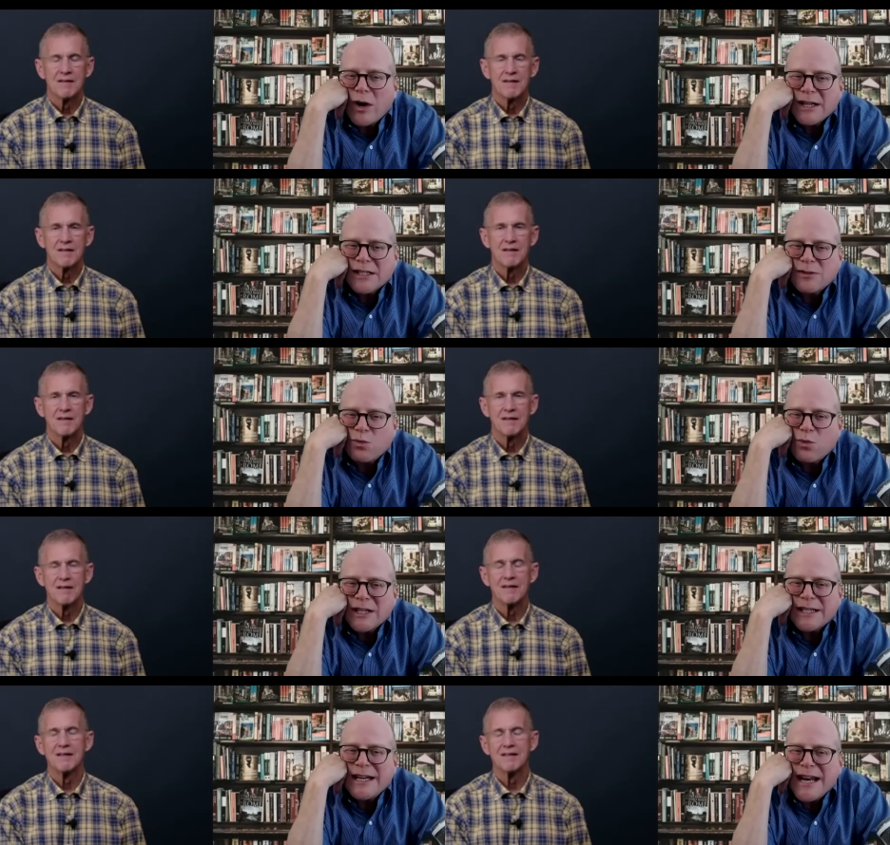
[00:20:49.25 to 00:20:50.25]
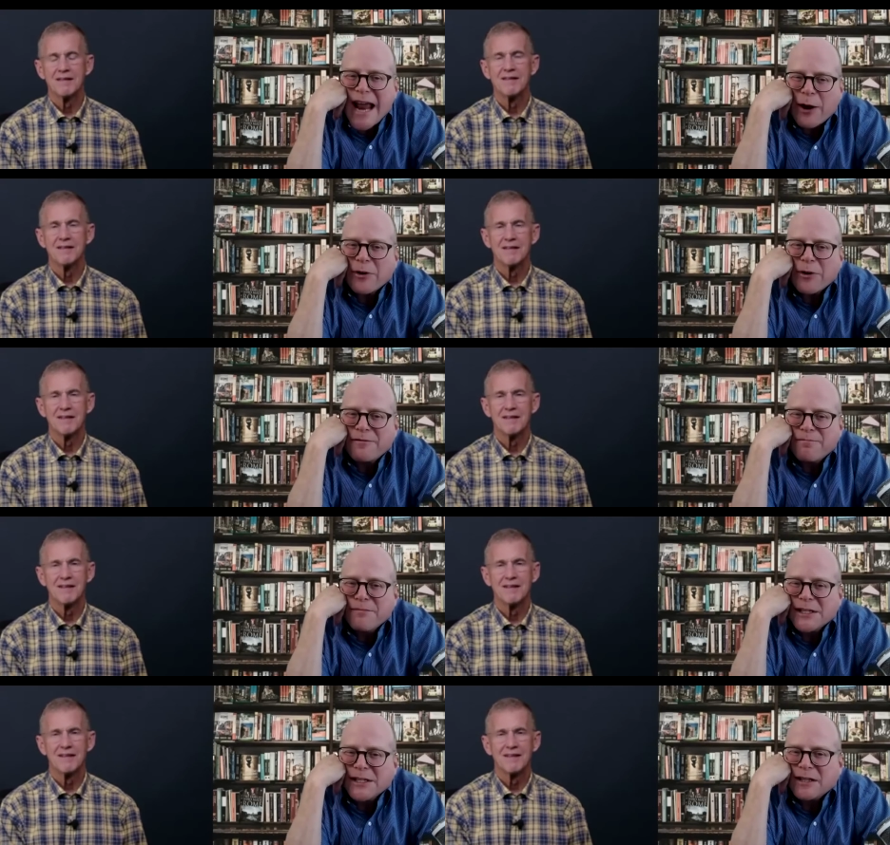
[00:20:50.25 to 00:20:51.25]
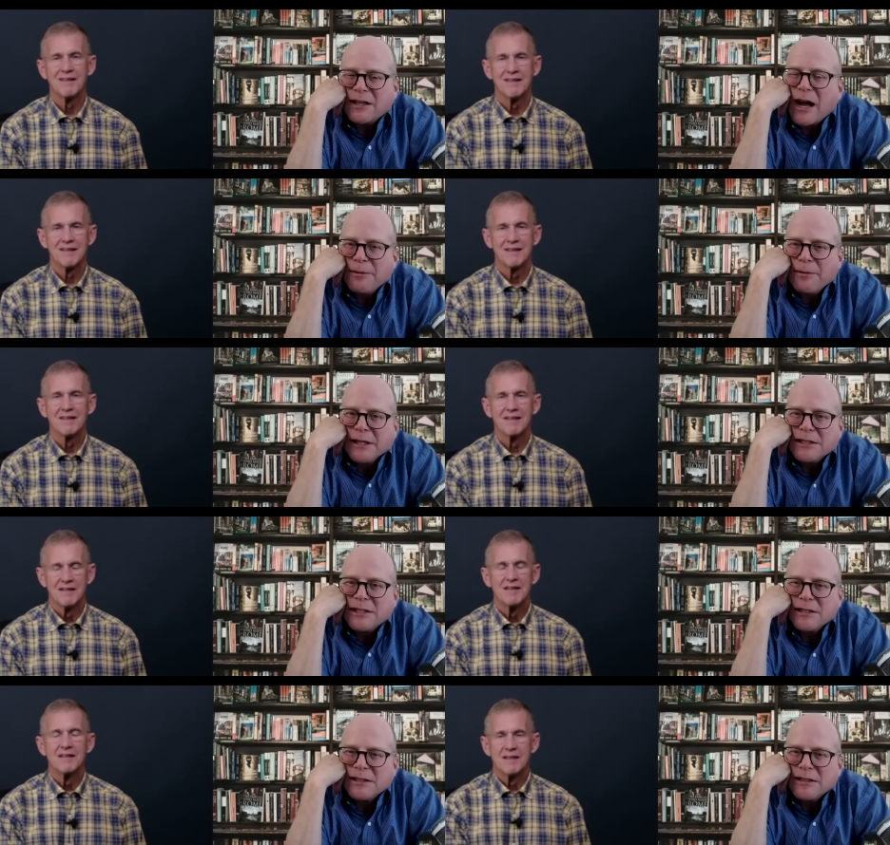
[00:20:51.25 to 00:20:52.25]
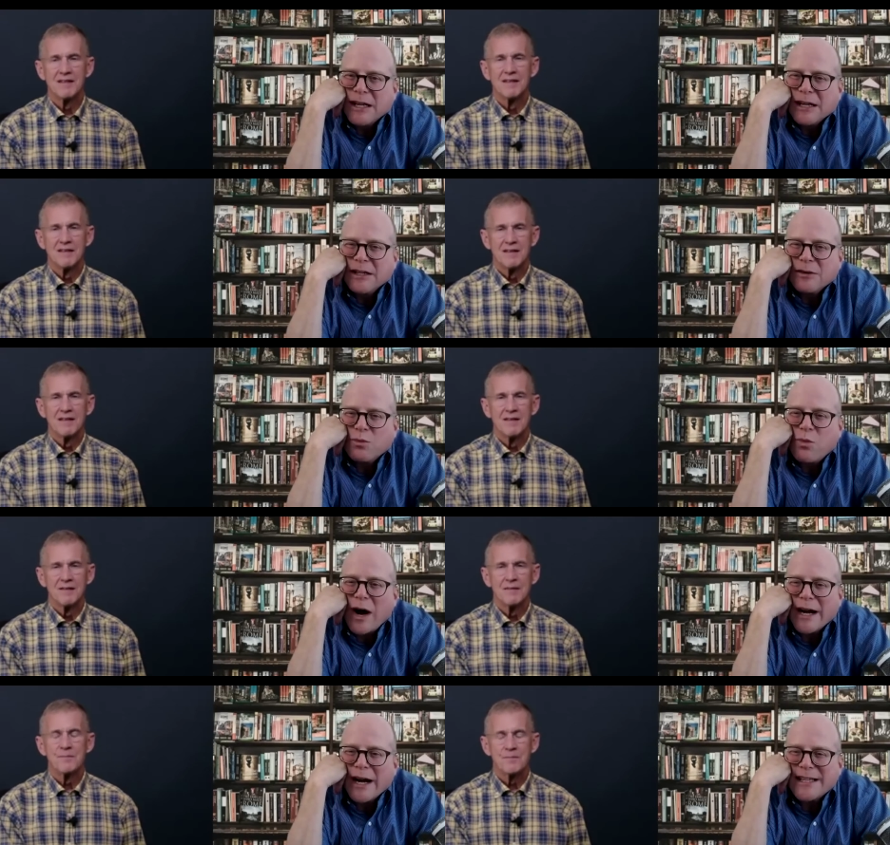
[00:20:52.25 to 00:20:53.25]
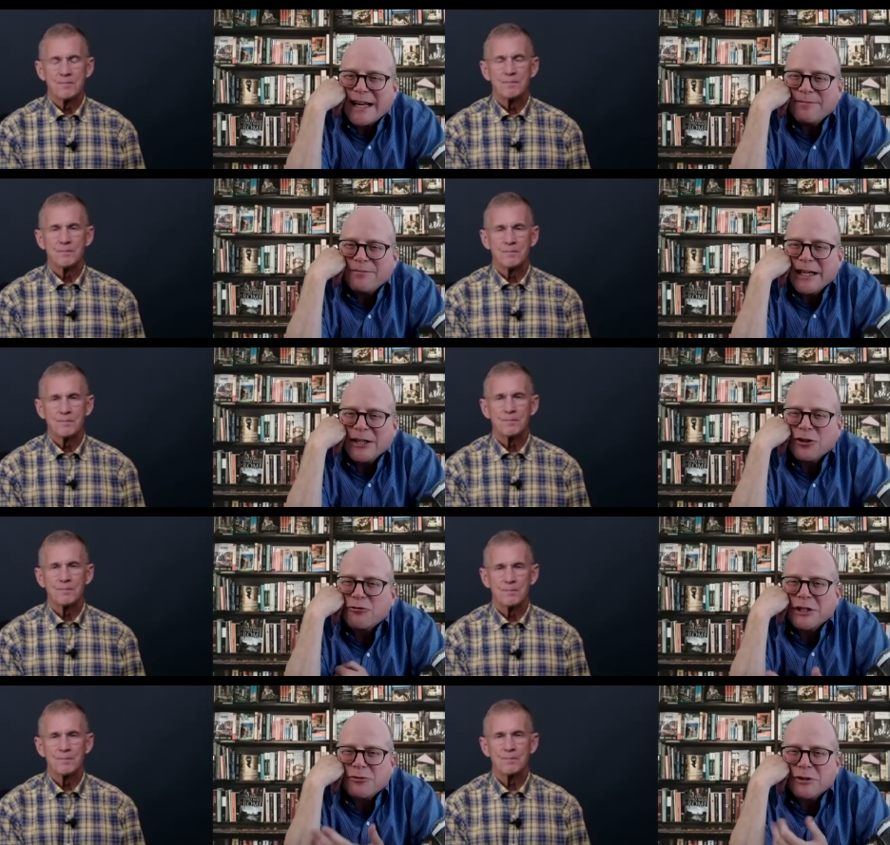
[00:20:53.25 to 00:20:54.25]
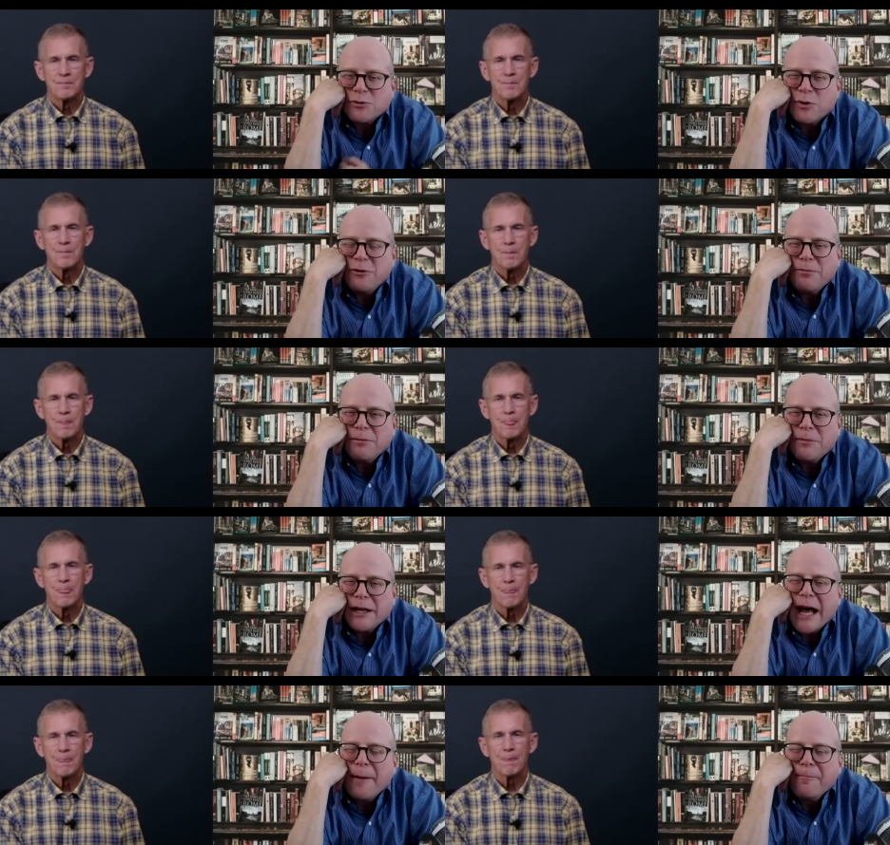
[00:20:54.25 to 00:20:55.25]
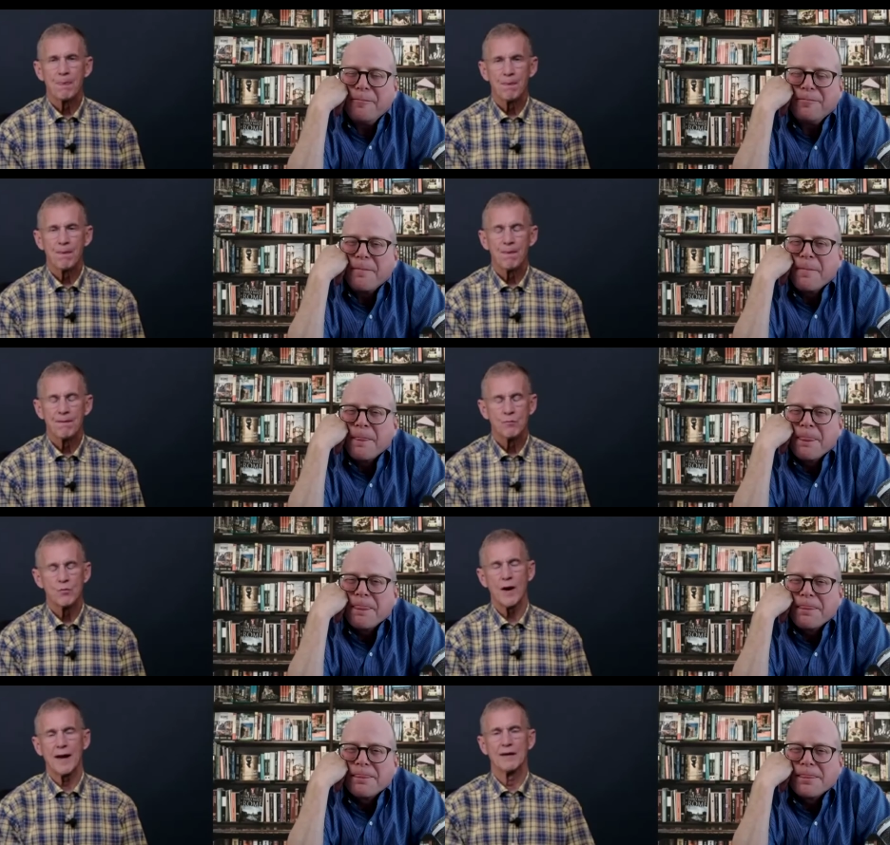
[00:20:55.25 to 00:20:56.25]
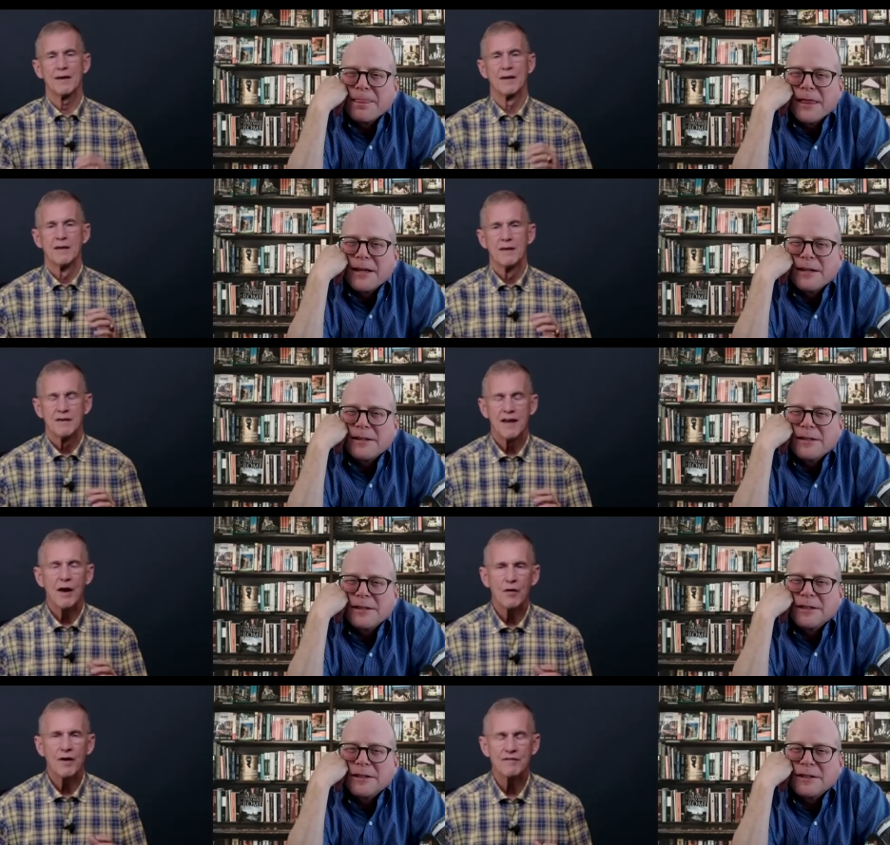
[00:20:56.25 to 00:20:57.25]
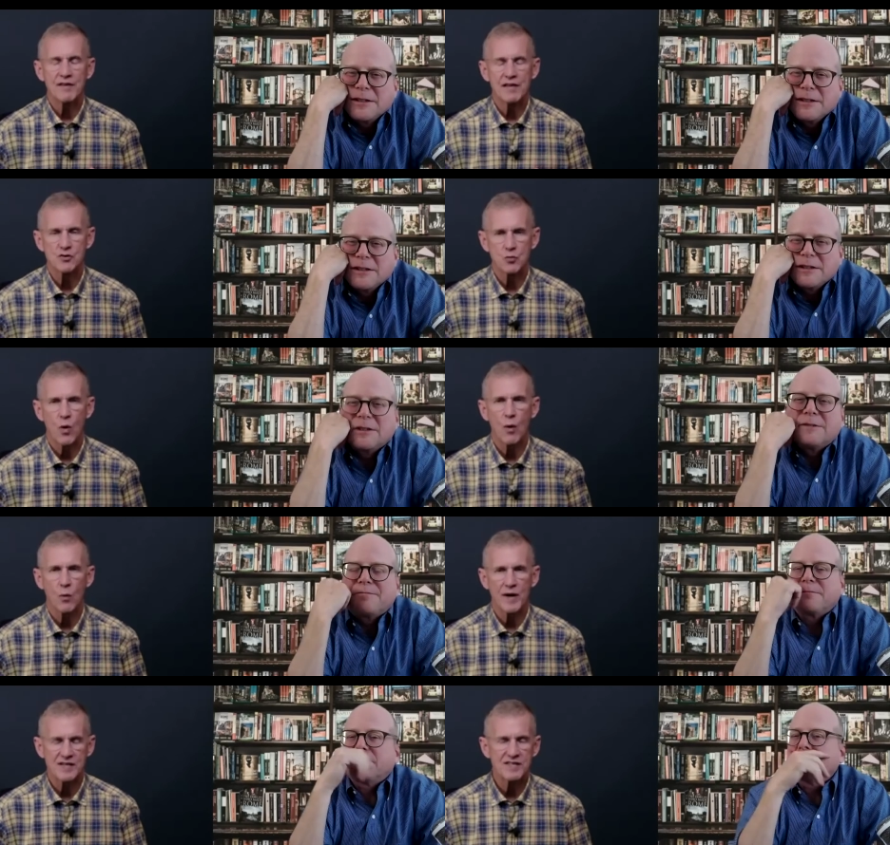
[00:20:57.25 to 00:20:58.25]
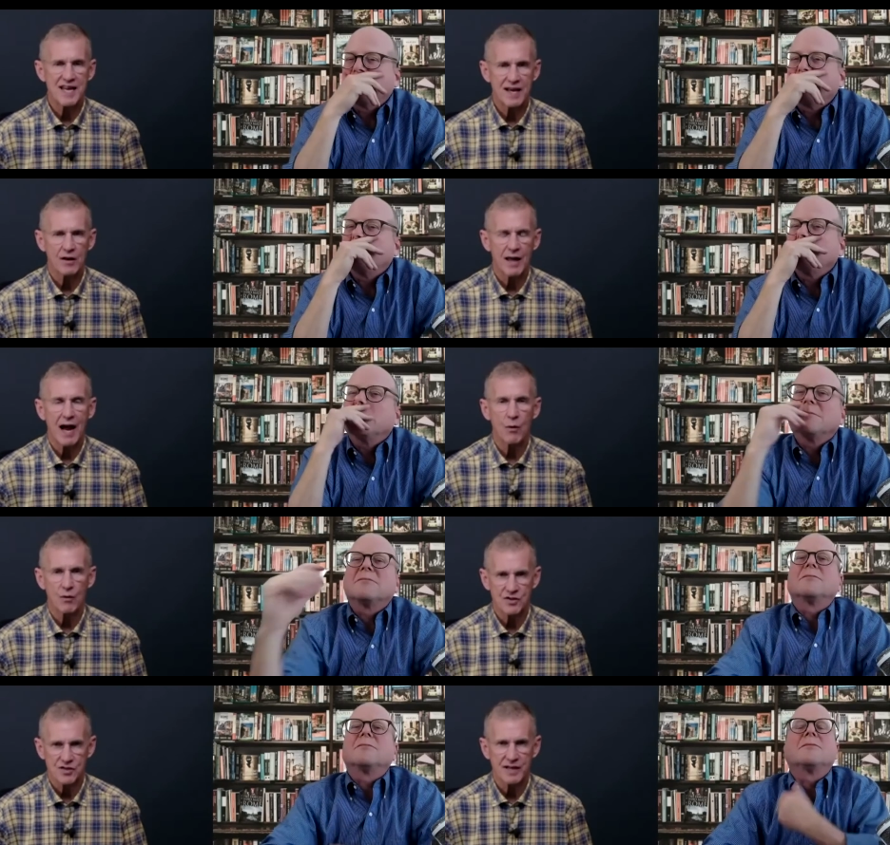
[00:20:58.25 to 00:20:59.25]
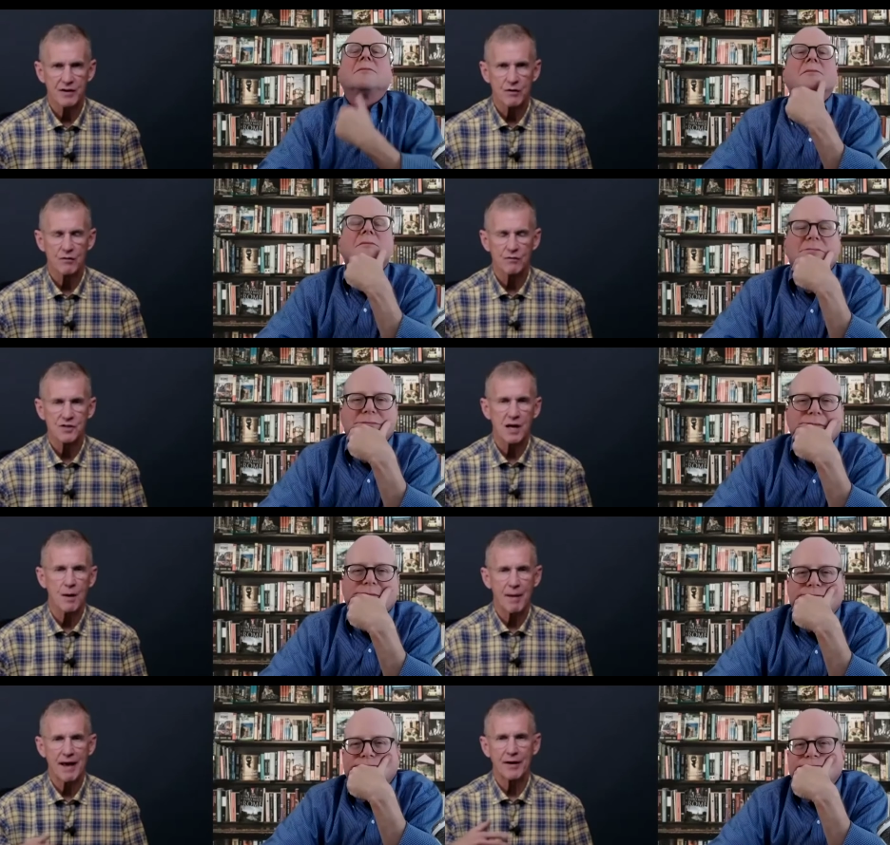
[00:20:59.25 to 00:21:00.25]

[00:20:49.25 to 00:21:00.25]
Speaker 1: what is, what is narrative misalignment and, and why does that increase risk? What do you mean by
Speaker 2: that? Right. Narrative is what we tell ourselves about